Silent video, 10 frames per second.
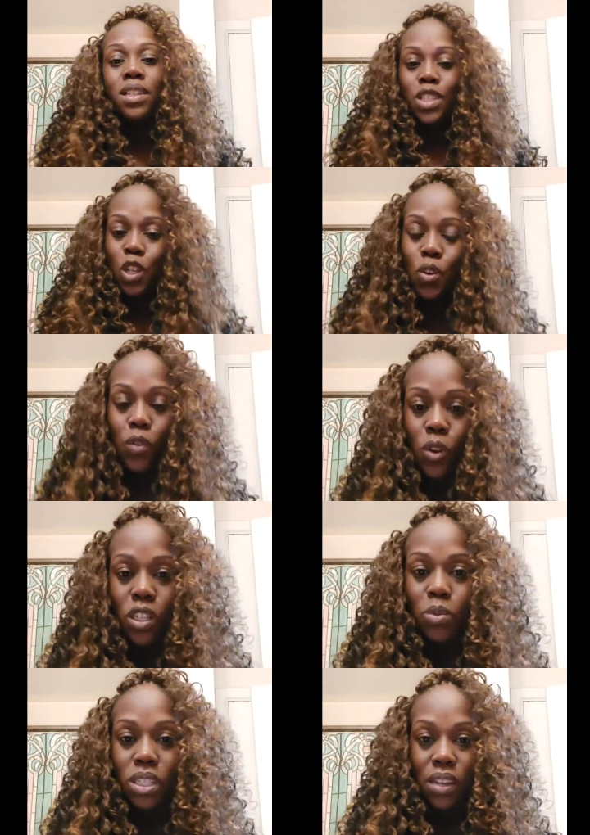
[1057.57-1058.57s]
So of
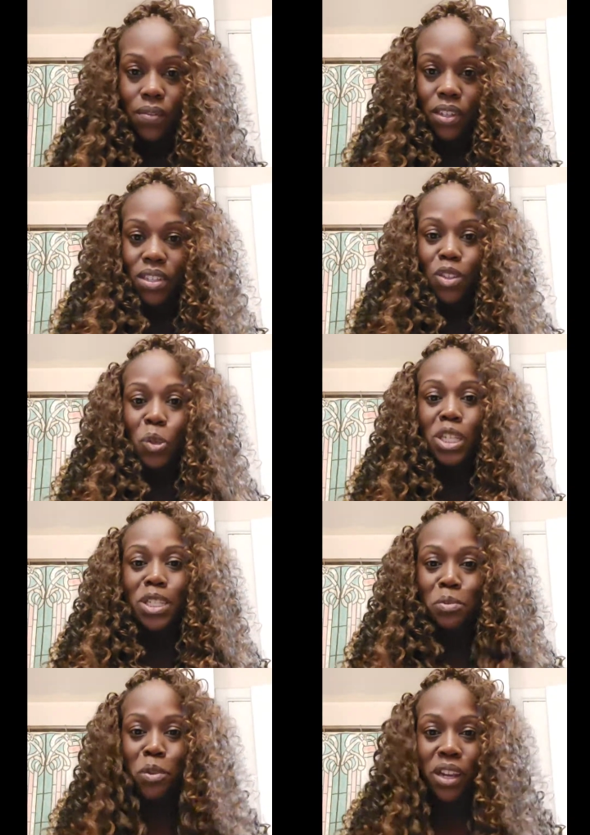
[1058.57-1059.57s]
course, once I finish and go get
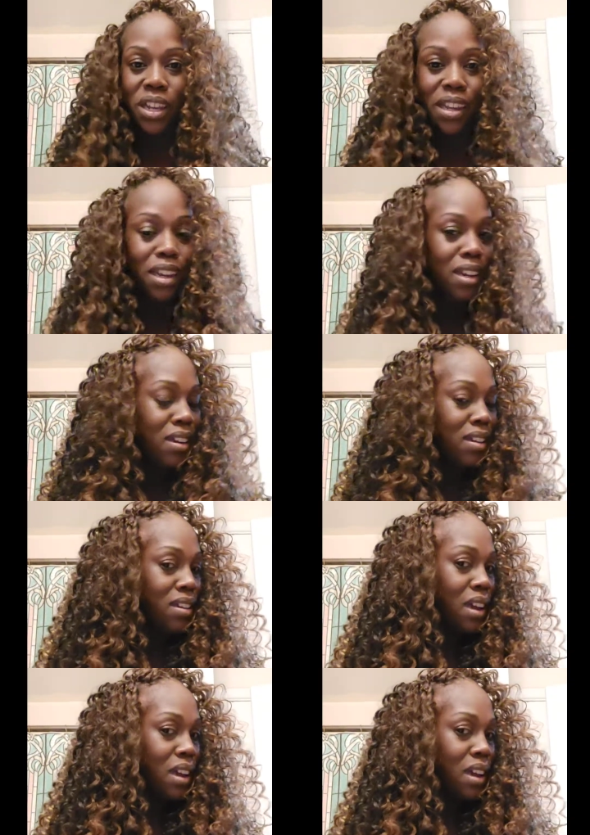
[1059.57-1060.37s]
some more hair,